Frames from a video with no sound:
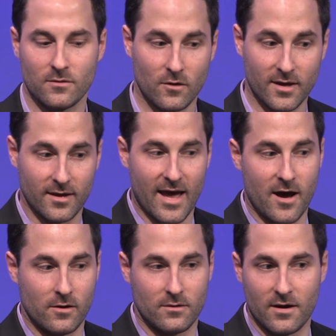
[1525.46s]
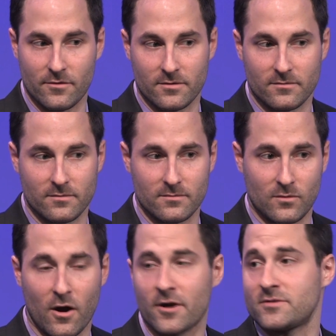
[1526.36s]
looking how other
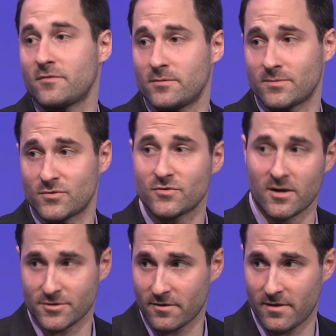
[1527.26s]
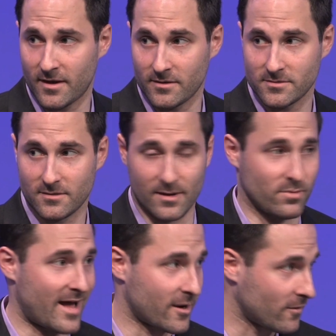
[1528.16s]
large firms have structured things like
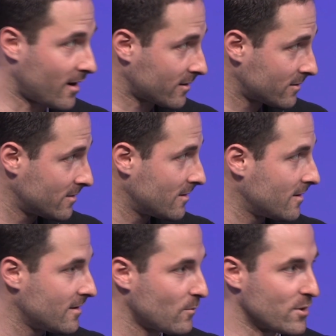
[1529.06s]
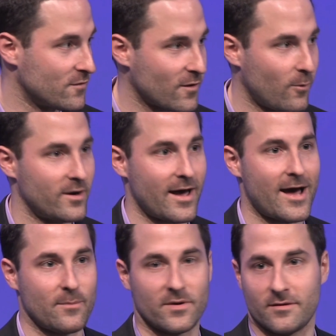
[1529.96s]
BlackRock. What you don't want to
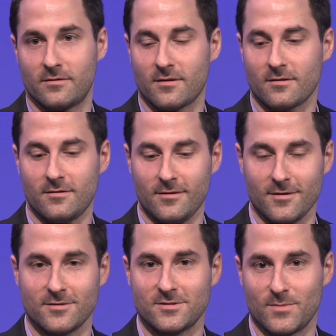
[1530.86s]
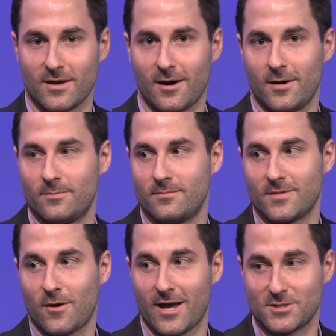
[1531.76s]
happen is to become,
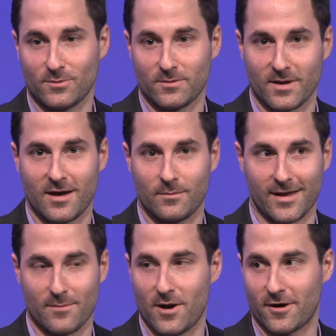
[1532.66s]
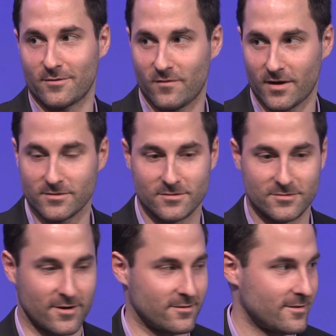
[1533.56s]
Hedgeable to become like American funds.
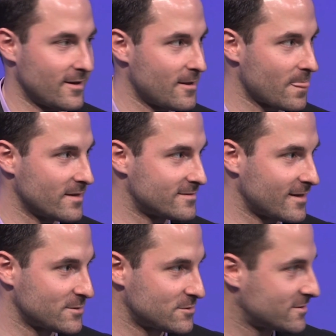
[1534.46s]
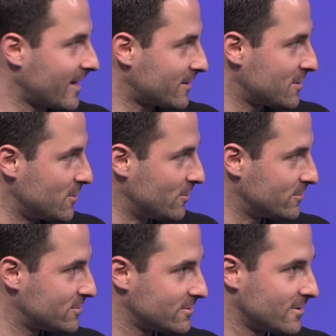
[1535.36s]
So these things just get huge,